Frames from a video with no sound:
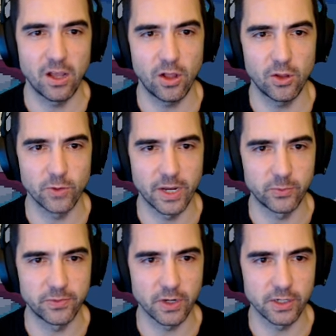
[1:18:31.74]
Alright,
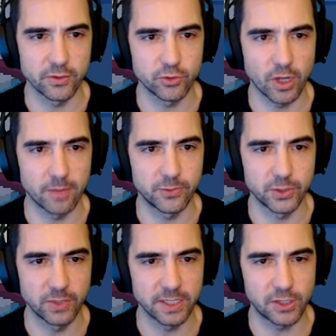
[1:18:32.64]
we've got another job for
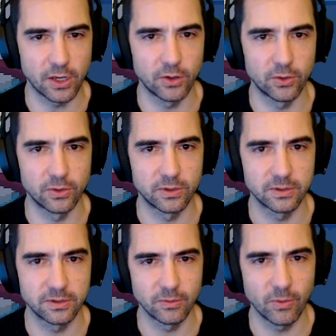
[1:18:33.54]
you. Let's go!
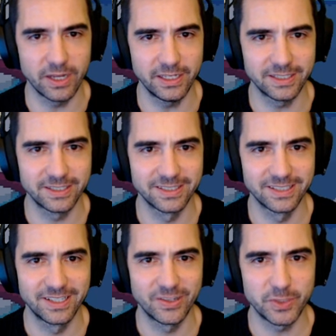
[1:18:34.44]
What?
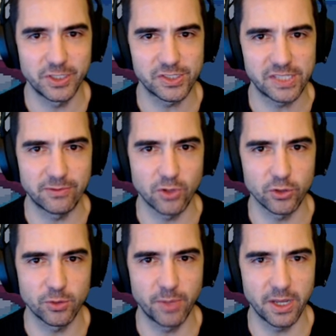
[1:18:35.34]
We just saved all
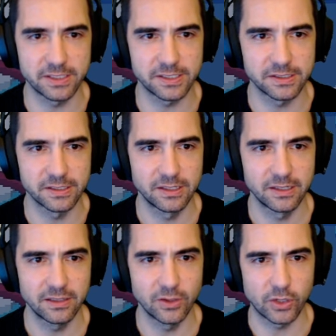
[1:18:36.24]
your butts.
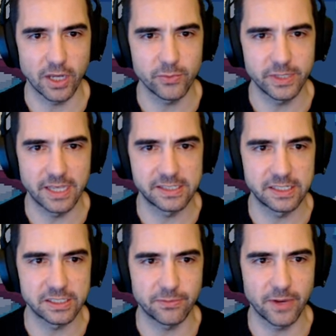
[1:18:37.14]
Look, I realize it
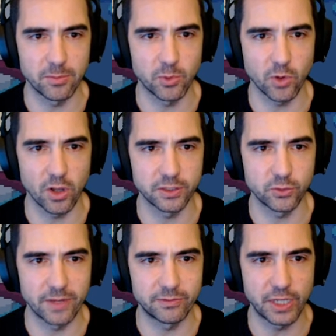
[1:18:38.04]
isn't fair, but we're all in
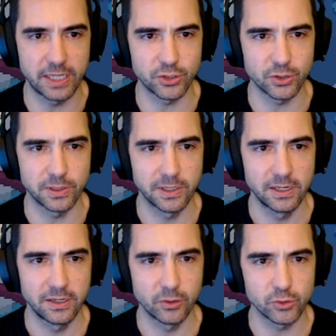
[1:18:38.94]
grave danger.
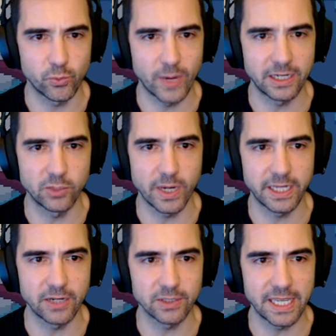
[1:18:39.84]
Those red and white
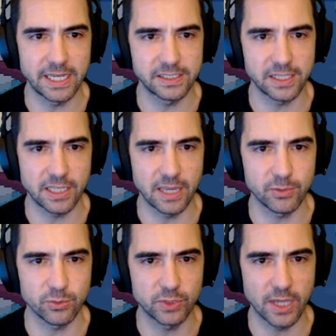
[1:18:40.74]
haired ladies that came
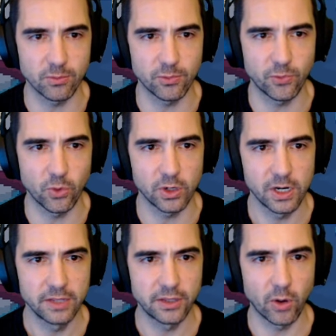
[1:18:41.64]
through town before,
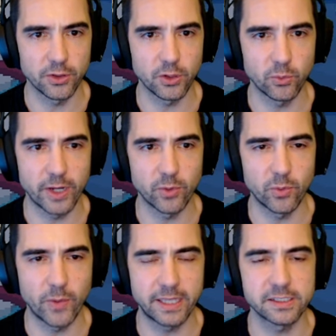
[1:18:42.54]
they're on their way to
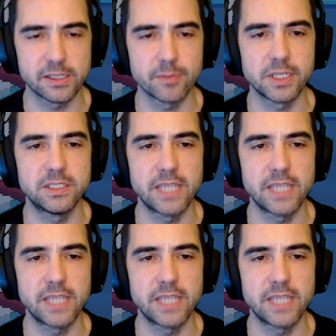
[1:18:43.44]
awaken something